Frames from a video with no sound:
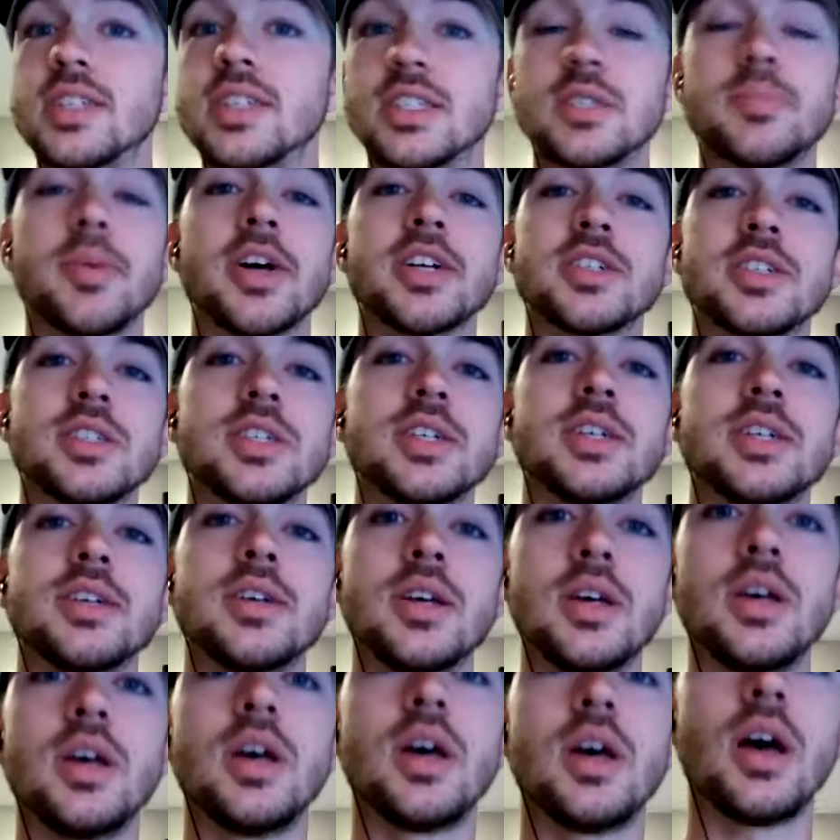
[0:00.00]
especially,
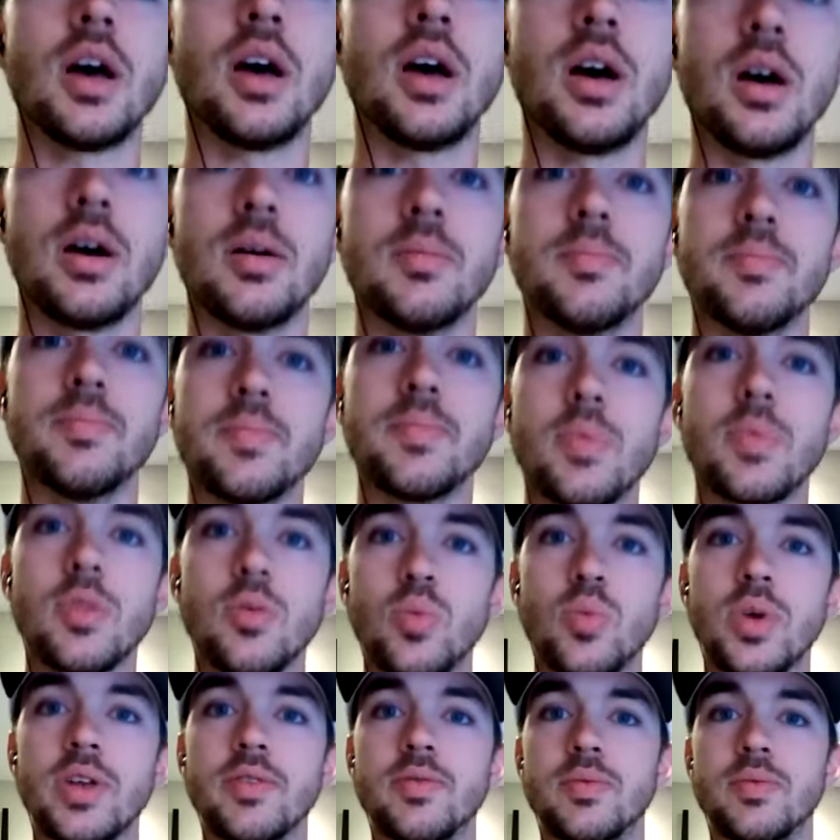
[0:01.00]
um,
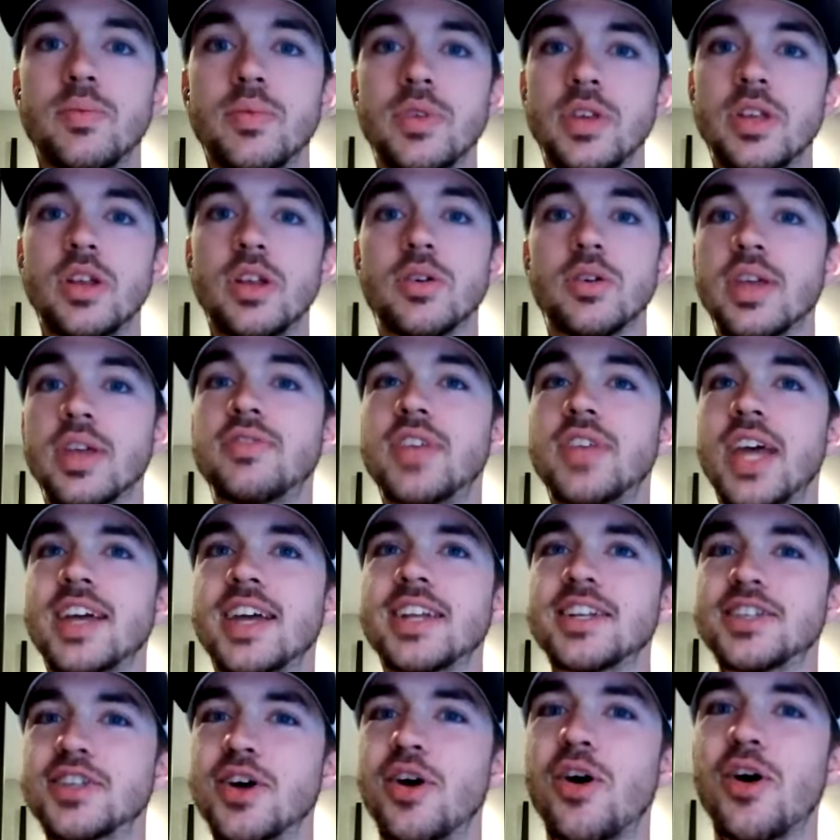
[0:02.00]
we've, you know, they've
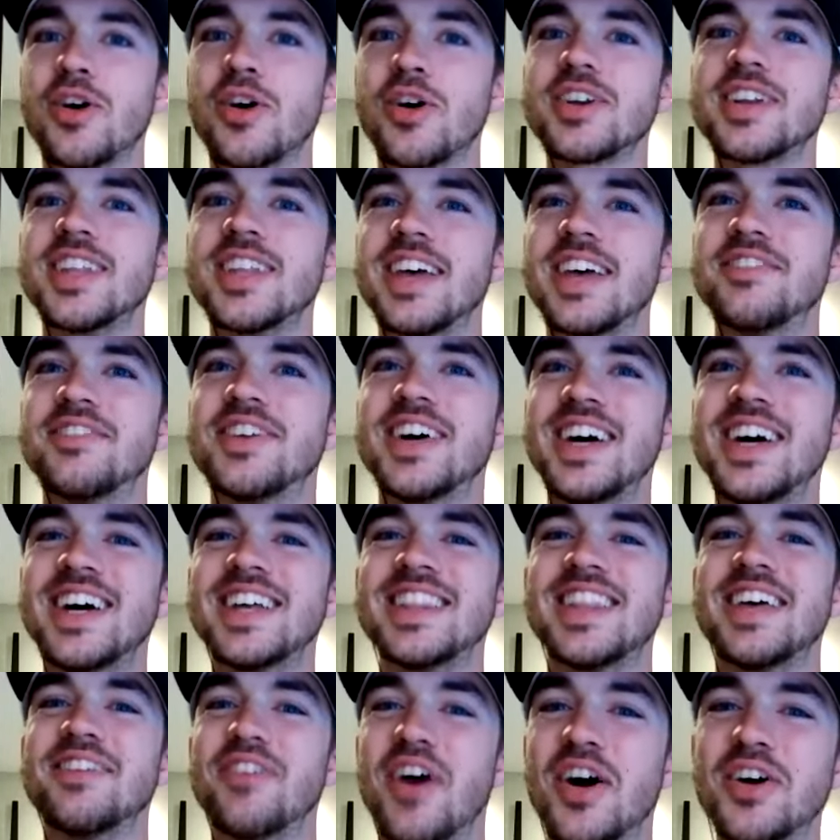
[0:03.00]
taken it to heart and they've,
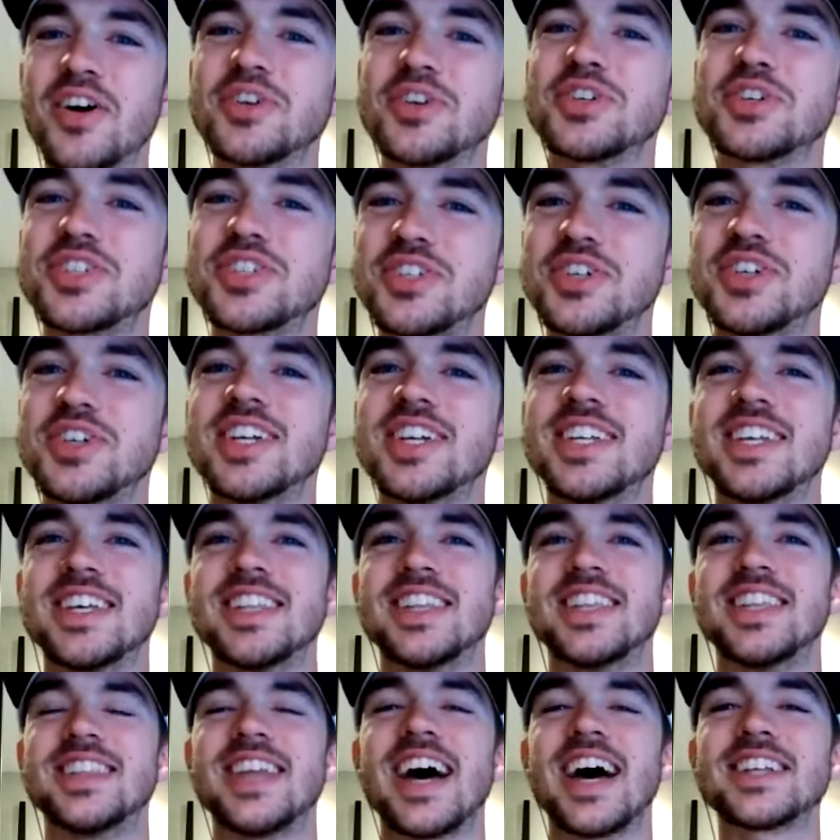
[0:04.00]
they've understood
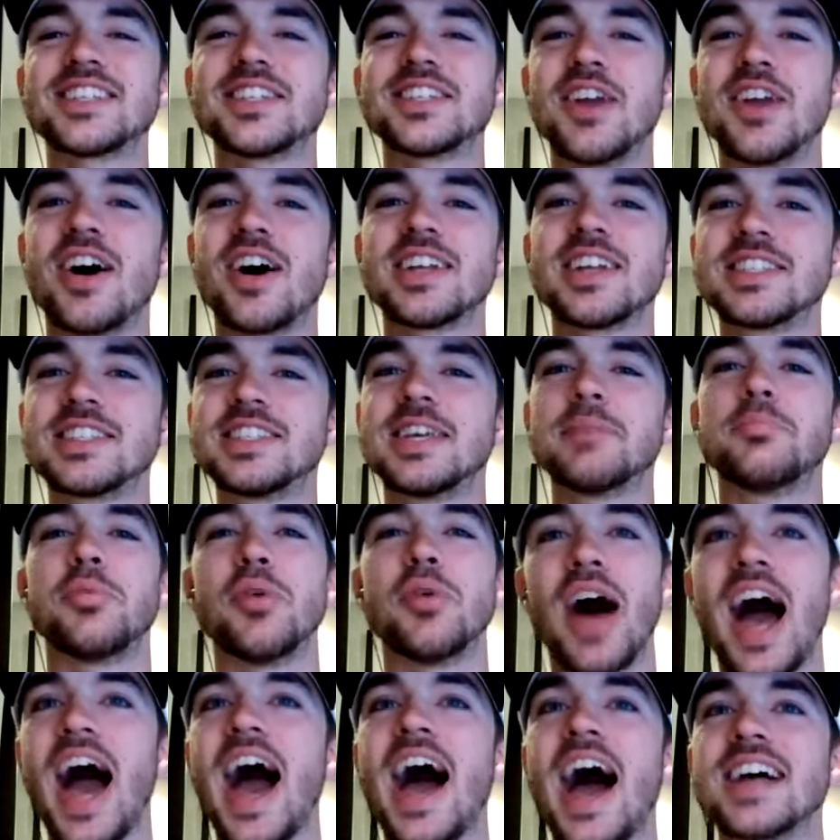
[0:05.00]
that that's not a
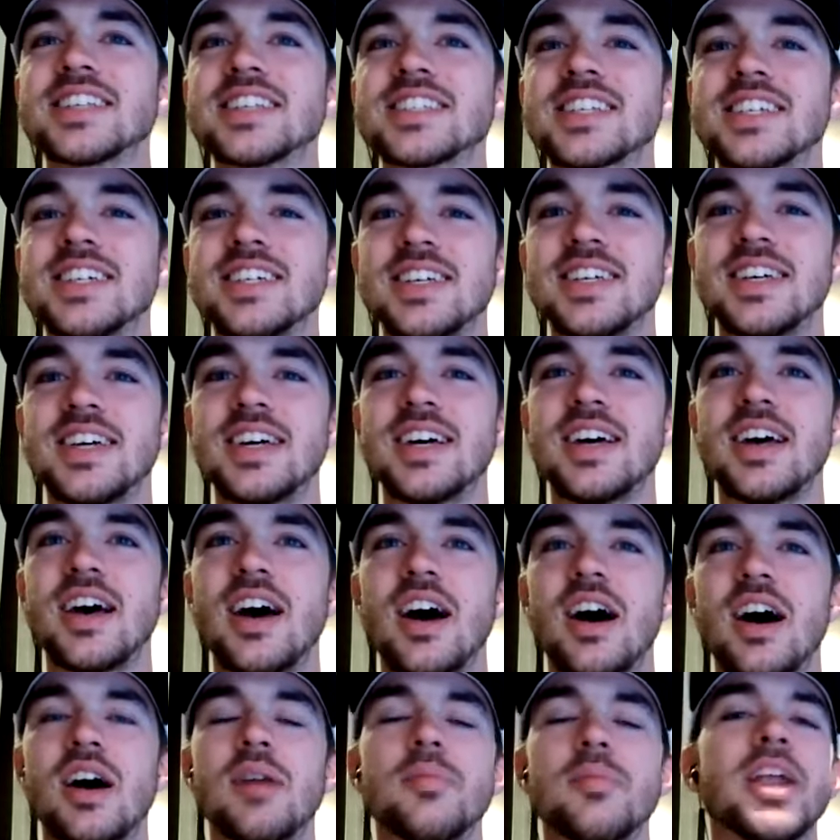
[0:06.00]
simple ask.
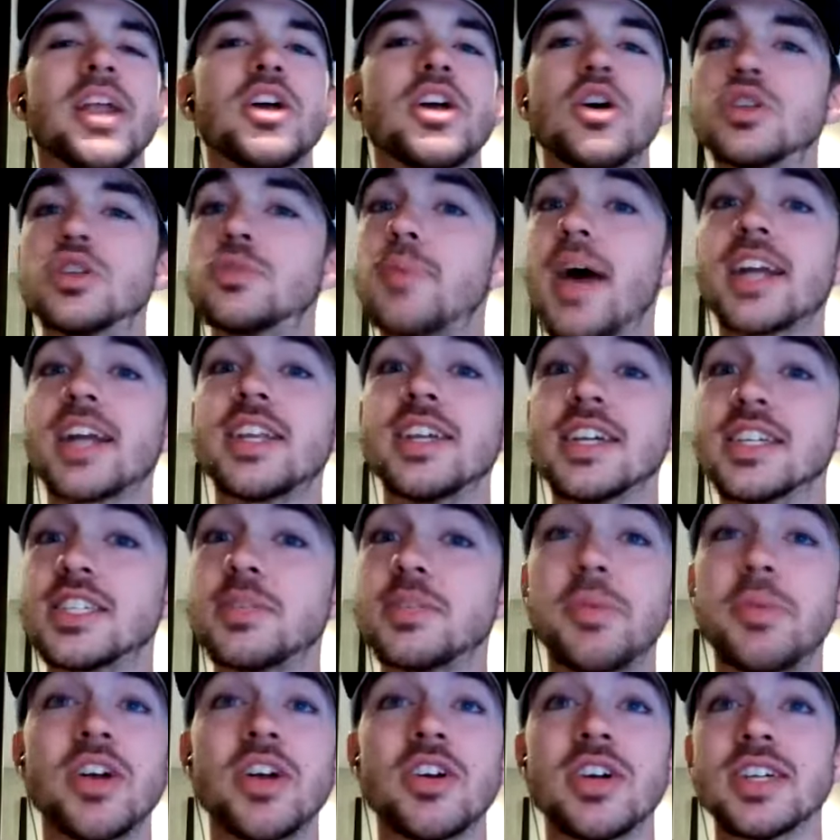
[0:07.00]
Um, and it goes back to
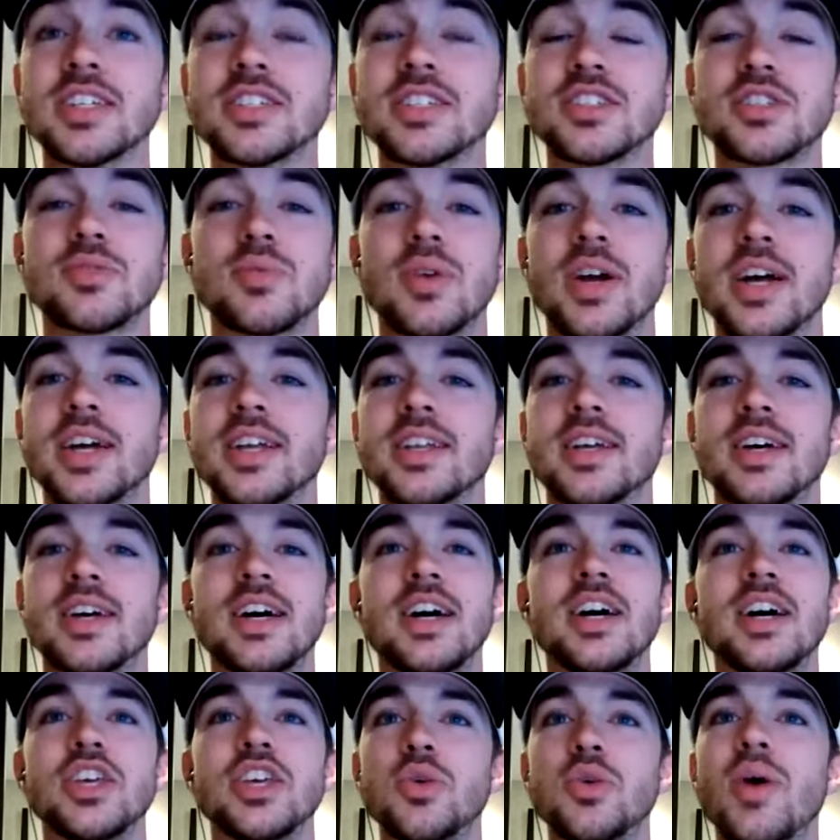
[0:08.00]
experience, right?
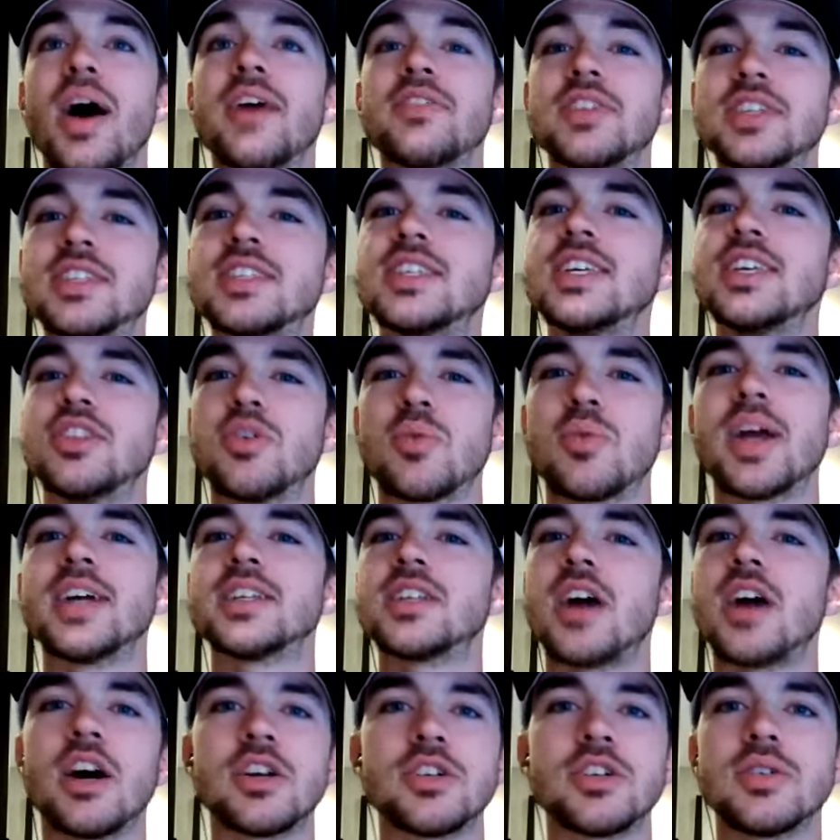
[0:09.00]
You have to see the
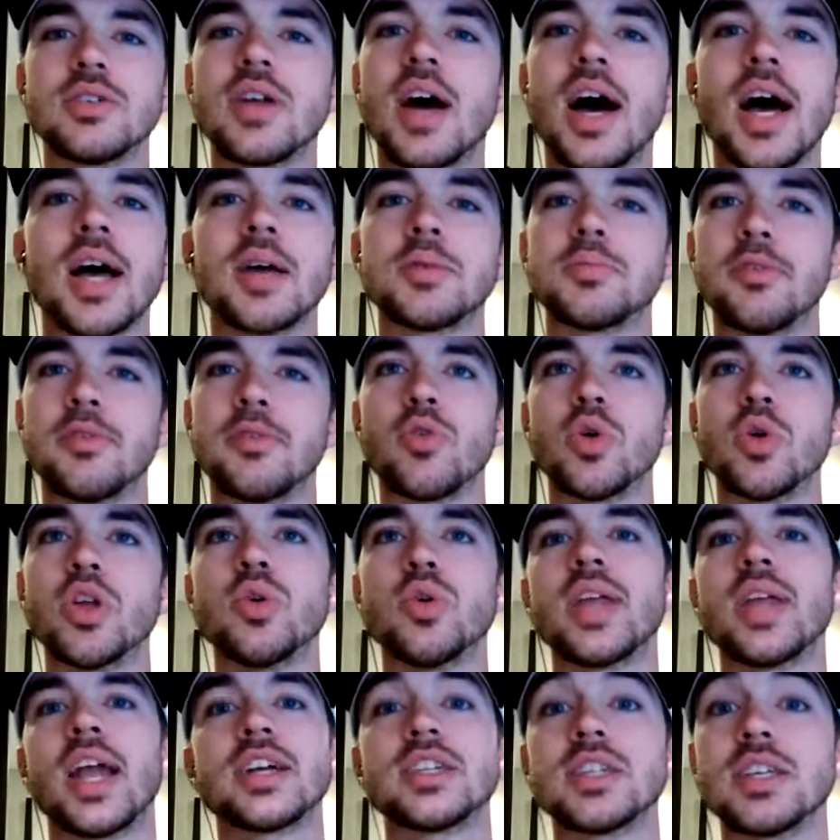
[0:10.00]
race a hundred times before you
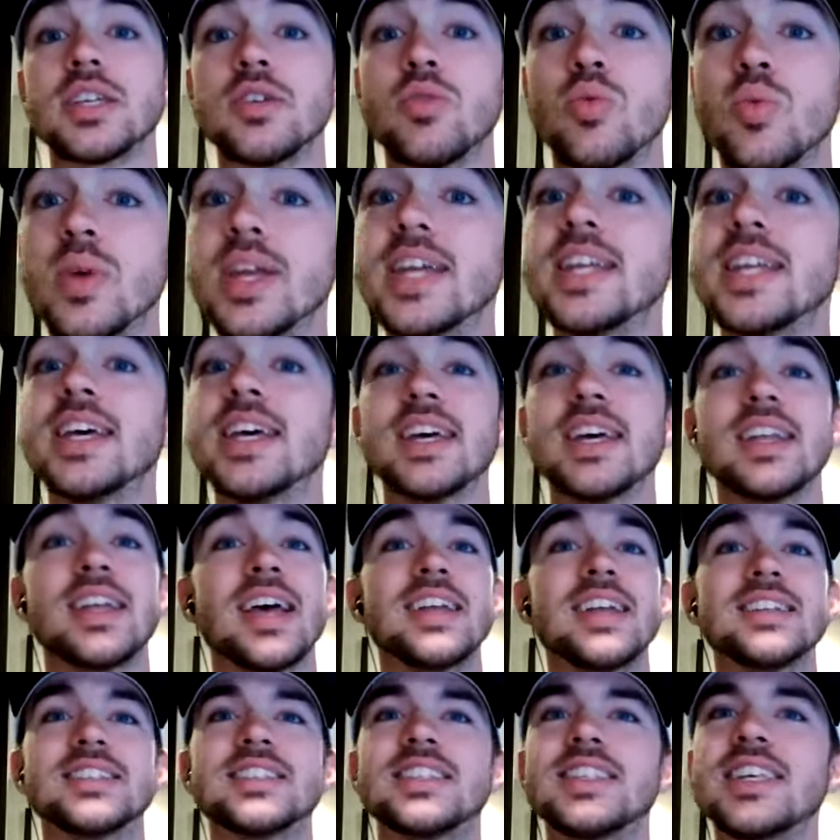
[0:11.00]
can actually read it
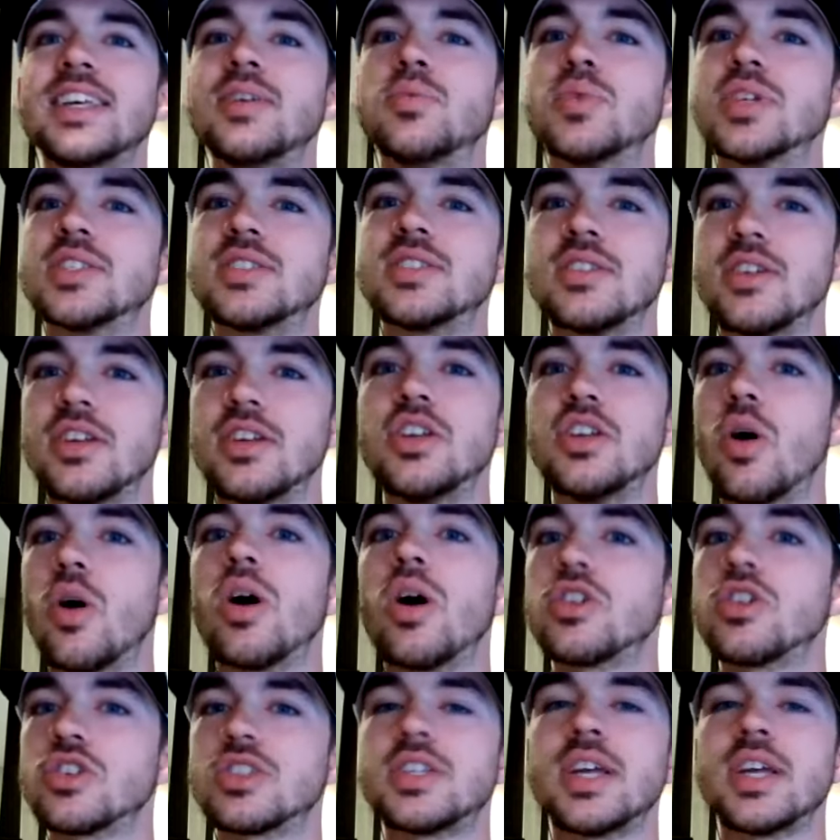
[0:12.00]
and see what's, you know,
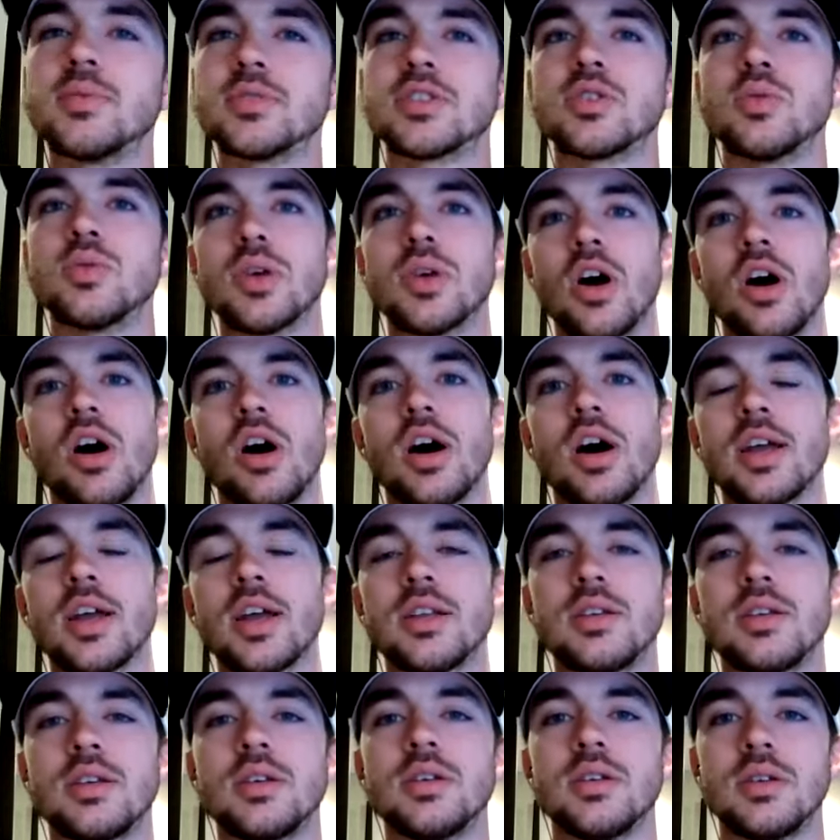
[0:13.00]
understand what's going on.
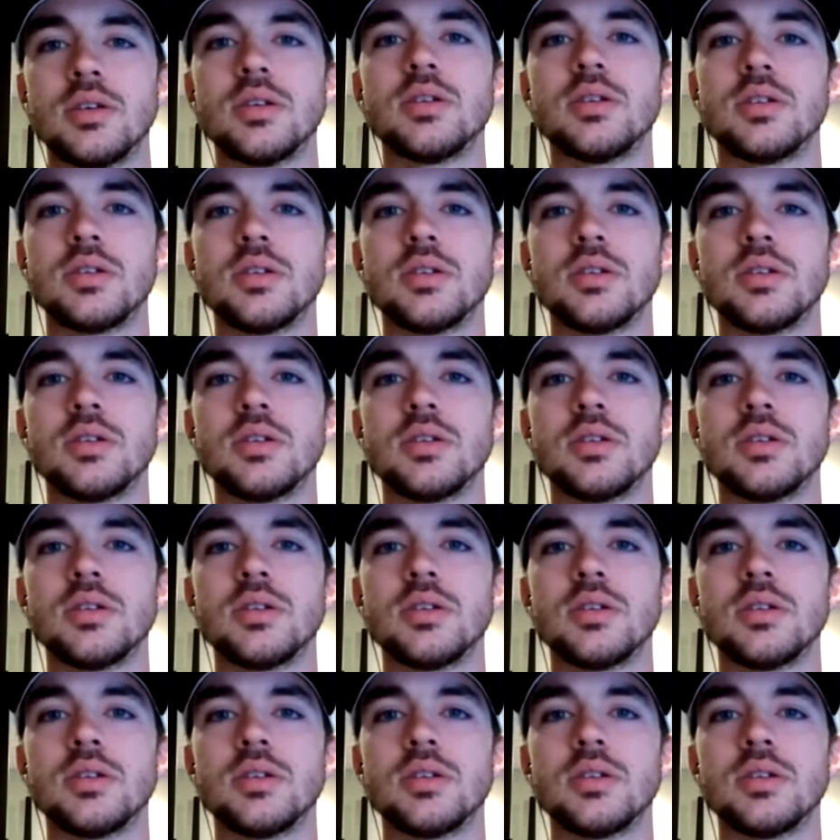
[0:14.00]
Mm,